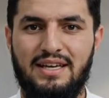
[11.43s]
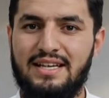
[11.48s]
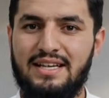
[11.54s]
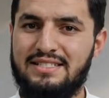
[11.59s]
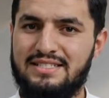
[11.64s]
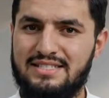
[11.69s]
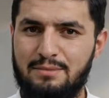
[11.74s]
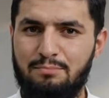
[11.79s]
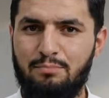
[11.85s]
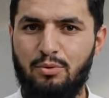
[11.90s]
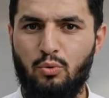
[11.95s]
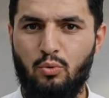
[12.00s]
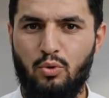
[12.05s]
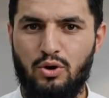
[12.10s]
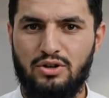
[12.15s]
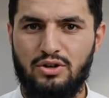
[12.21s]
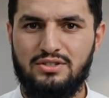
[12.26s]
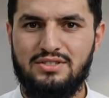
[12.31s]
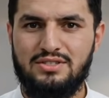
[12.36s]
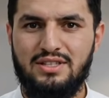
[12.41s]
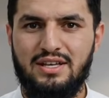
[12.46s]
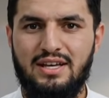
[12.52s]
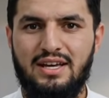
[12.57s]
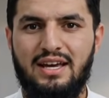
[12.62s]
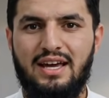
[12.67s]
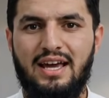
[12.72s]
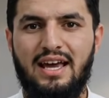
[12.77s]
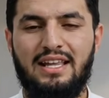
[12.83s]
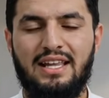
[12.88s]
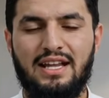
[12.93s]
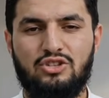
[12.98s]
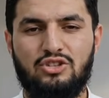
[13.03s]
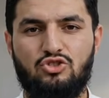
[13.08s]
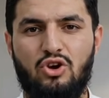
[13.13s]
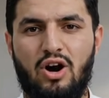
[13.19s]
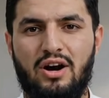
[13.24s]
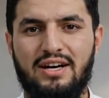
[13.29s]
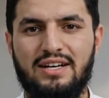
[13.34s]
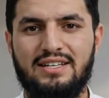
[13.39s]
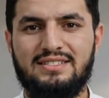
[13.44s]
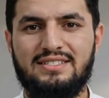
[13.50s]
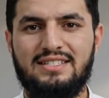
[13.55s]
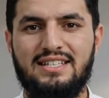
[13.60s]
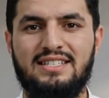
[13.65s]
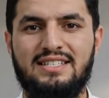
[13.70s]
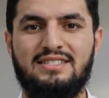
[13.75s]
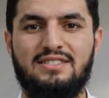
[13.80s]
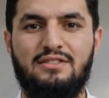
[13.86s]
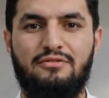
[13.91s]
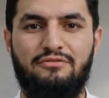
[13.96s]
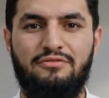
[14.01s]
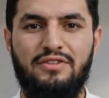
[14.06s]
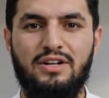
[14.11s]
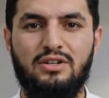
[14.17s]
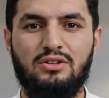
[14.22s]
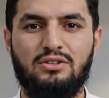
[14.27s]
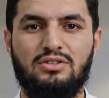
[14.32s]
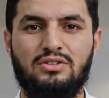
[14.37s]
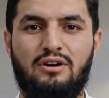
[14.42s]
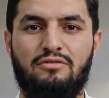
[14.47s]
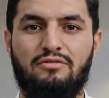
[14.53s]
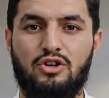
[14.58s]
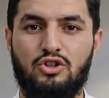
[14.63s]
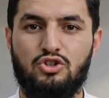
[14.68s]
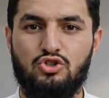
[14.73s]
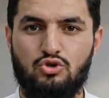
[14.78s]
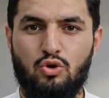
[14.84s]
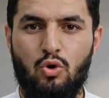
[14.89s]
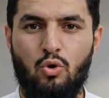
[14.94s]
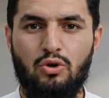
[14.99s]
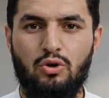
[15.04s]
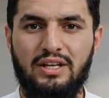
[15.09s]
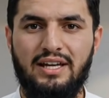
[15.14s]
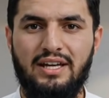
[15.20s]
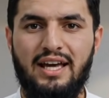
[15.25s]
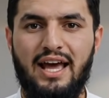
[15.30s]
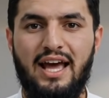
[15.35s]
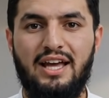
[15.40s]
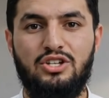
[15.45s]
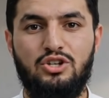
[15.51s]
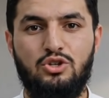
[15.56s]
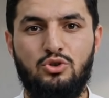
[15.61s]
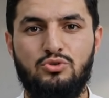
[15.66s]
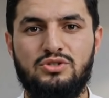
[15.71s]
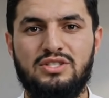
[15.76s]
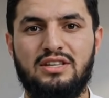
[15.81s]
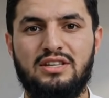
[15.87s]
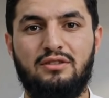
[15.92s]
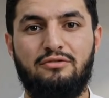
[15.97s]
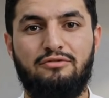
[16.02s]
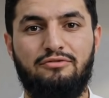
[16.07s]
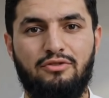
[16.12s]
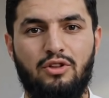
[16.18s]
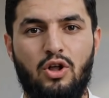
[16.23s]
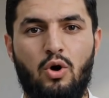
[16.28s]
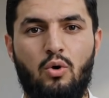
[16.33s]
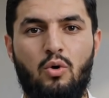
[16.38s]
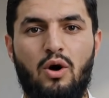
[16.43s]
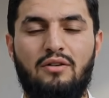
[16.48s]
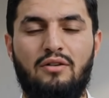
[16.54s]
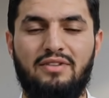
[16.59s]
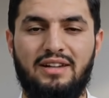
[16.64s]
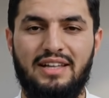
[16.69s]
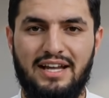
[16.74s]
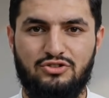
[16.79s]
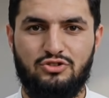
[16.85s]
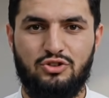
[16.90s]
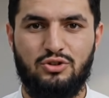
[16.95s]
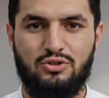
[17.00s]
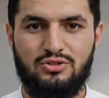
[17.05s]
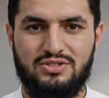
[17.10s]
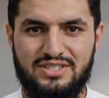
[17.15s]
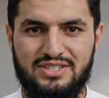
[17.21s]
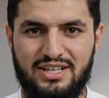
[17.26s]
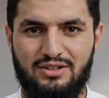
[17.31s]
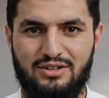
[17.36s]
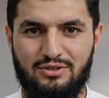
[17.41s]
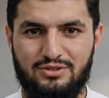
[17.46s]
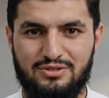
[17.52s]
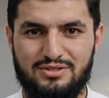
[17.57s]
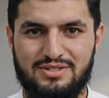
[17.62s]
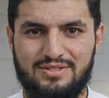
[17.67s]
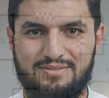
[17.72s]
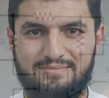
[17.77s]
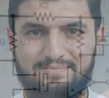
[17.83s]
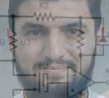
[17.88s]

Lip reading: In simple words, electronics is the field of controlling and using the flow of electrical signals.